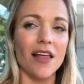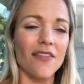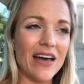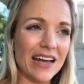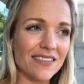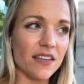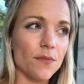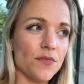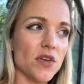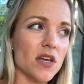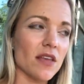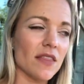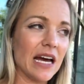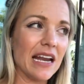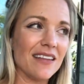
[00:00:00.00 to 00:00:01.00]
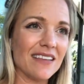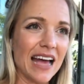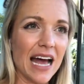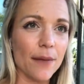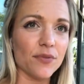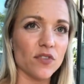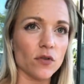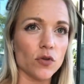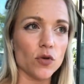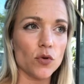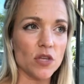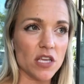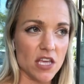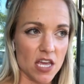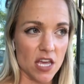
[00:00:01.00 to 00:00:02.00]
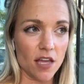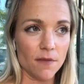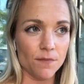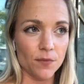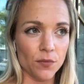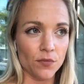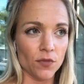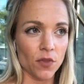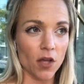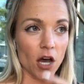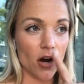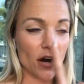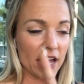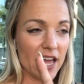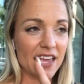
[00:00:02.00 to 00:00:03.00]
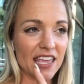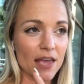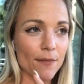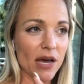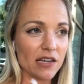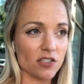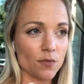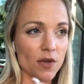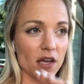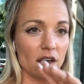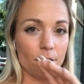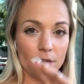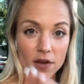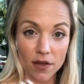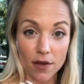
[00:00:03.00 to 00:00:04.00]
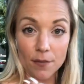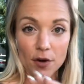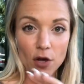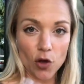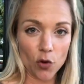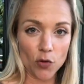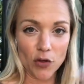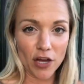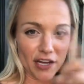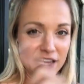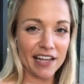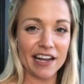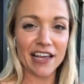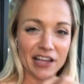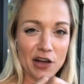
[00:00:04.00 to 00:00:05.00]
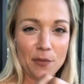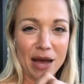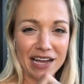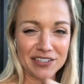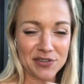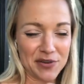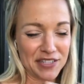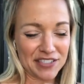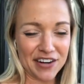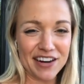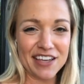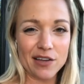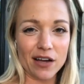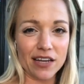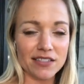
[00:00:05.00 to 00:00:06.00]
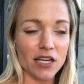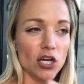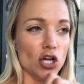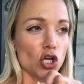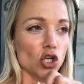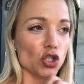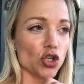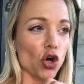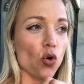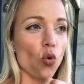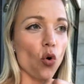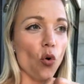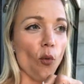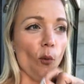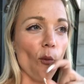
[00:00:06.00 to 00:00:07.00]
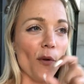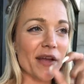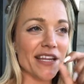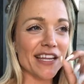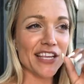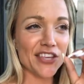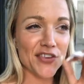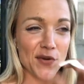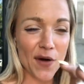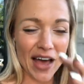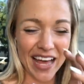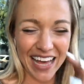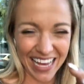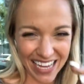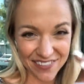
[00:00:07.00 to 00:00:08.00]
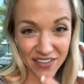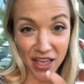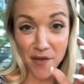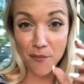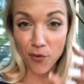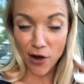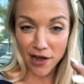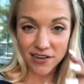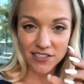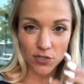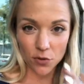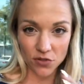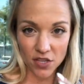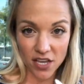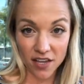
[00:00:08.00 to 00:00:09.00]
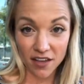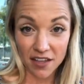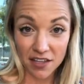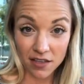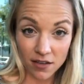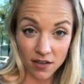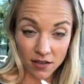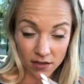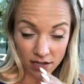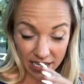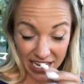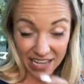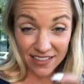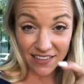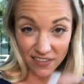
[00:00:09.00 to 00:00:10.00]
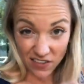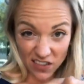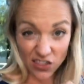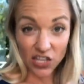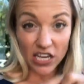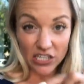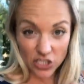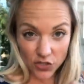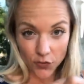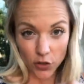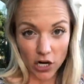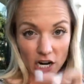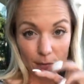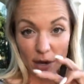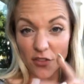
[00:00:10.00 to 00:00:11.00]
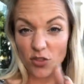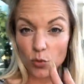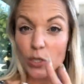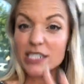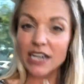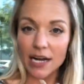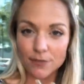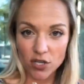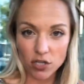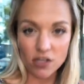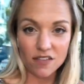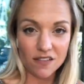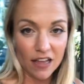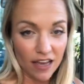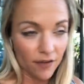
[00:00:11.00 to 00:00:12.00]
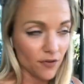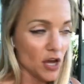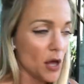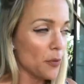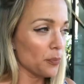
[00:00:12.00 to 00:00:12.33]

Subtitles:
That's something that is absolutely key. All right, it came back to me. I'm gonna hold on and go back to it. Sorry, you guys. So when you have a product or thing, again, this is a thing I just forgot about 3 times on this live.